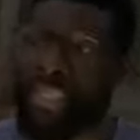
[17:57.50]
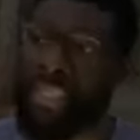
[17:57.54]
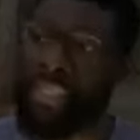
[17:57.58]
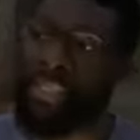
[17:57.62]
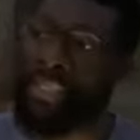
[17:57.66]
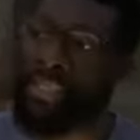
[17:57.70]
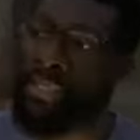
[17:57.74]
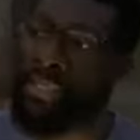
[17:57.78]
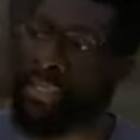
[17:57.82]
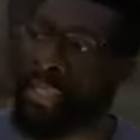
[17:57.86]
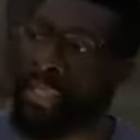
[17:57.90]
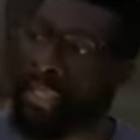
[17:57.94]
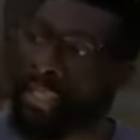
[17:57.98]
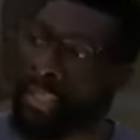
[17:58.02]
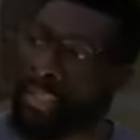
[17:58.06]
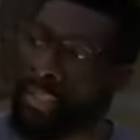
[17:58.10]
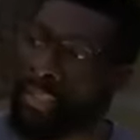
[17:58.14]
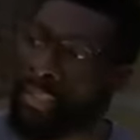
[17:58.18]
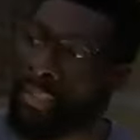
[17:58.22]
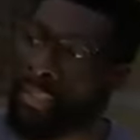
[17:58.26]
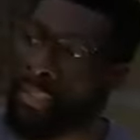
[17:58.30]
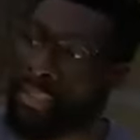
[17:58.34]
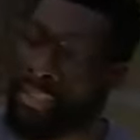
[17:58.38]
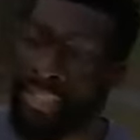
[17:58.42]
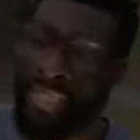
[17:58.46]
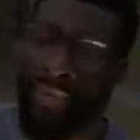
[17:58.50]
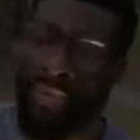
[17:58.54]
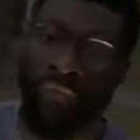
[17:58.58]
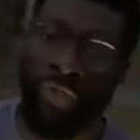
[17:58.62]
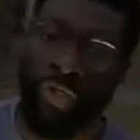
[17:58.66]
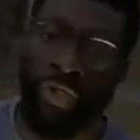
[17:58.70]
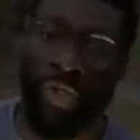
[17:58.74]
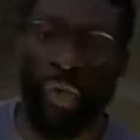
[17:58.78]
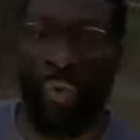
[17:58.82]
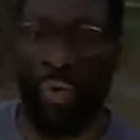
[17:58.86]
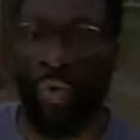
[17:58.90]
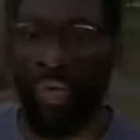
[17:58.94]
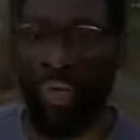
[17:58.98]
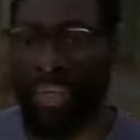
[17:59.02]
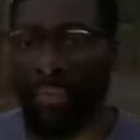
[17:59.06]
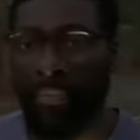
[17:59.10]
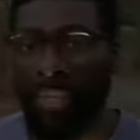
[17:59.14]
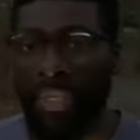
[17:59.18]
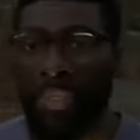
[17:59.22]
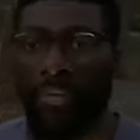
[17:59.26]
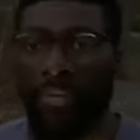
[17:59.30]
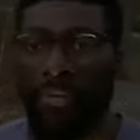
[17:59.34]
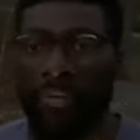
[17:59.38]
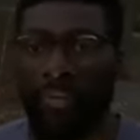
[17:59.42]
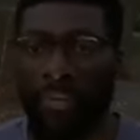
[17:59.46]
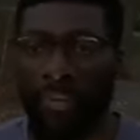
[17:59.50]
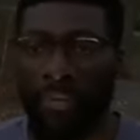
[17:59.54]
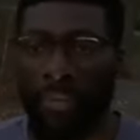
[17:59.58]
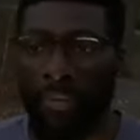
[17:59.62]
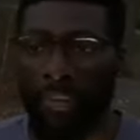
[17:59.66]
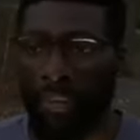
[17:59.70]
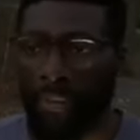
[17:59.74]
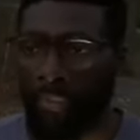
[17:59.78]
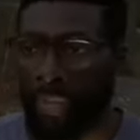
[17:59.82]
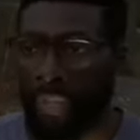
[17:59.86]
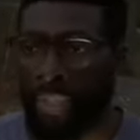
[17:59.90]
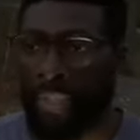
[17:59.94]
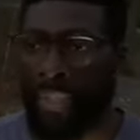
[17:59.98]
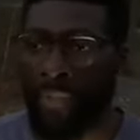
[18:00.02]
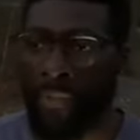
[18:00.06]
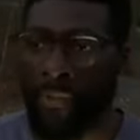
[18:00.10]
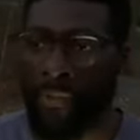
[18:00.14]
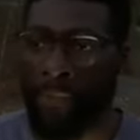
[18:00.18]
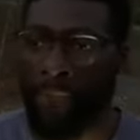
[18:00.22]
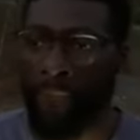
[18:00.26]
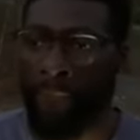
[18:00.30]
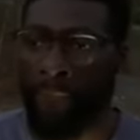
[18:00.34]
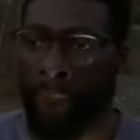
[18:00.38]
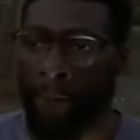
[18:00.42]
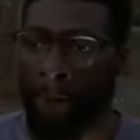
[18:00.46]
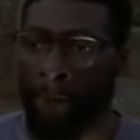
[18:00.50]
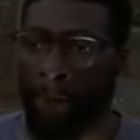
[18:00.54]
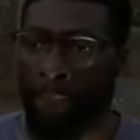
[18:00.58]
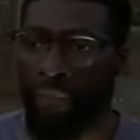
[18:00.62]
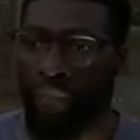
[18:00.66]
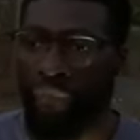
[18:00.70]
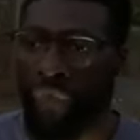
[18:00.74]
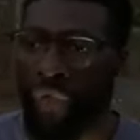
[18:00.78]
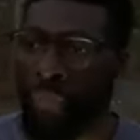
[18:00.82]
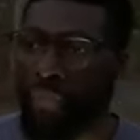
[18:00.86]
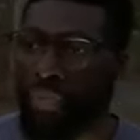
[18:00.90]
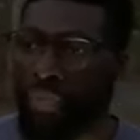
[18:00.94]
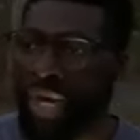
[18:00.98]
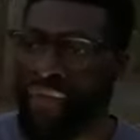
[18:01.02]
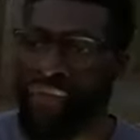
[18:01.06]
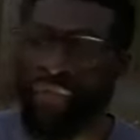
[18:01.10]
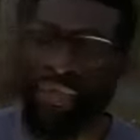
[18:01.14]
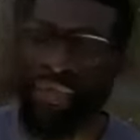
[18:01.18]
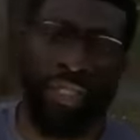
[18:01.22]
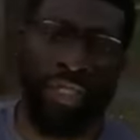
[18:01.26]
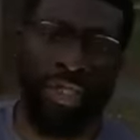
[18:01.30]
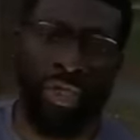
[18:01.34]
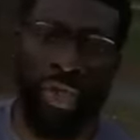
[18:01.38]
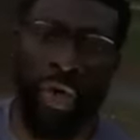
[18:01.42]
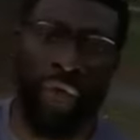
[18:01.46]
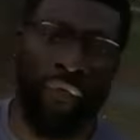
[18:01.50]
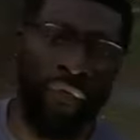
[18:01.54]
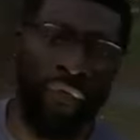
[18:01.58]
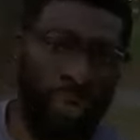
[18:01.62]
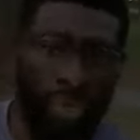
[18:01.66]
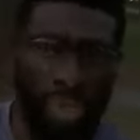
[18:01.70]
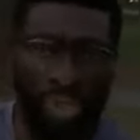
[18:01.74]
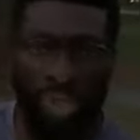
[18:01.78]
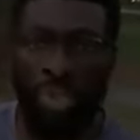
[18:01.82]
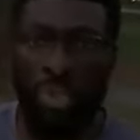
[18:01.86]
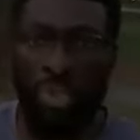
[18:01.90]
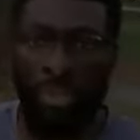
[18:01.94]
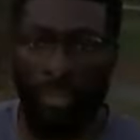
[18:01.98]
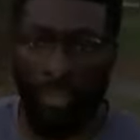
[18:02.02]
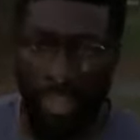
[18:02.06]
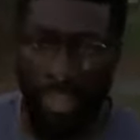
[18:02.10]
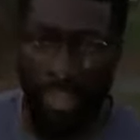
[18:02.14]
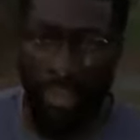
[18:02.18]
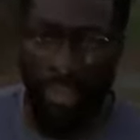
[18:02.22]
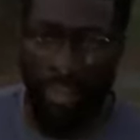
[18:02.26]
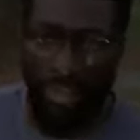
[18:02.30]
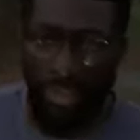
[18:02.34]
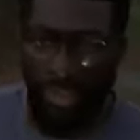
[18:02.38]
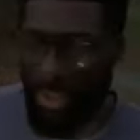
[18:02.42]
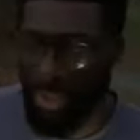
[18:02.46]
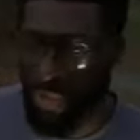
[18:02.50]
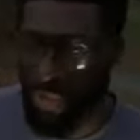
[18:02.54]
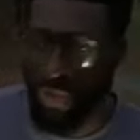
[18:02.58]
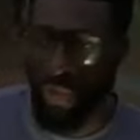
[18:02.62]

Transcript: that these uh these devils don't want to admit. But prophecy is gonna force you to admit. So